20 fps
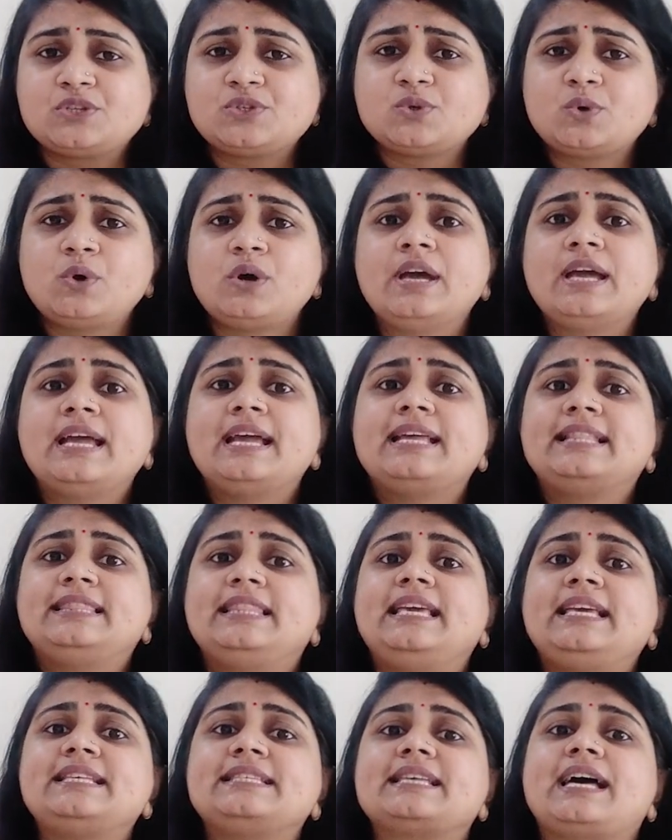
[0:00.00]
So
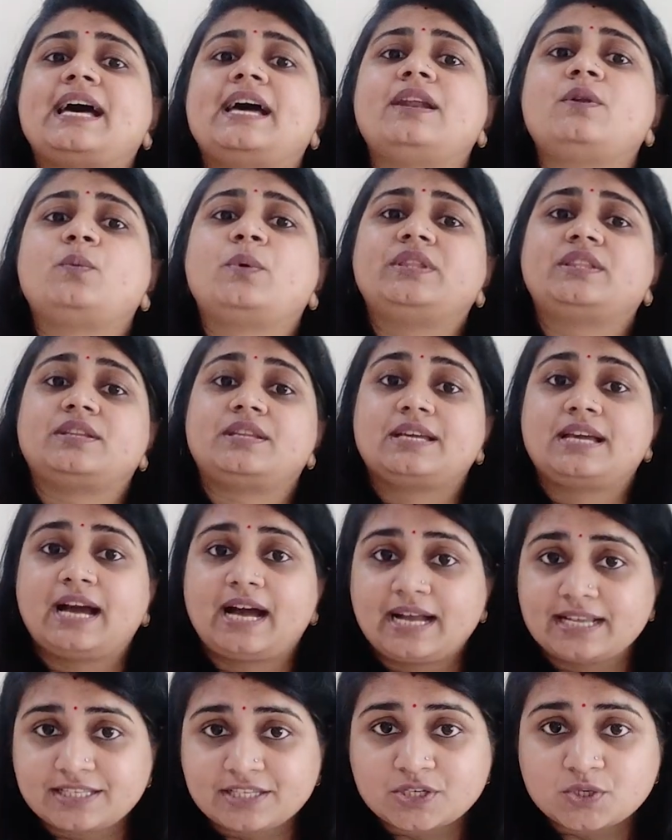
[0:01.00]
these are with
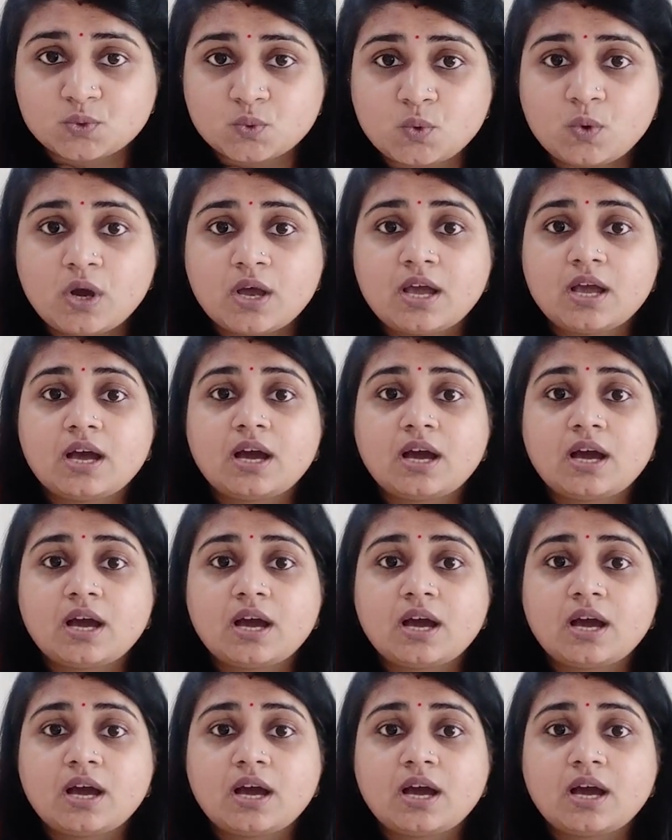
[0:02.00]
regards to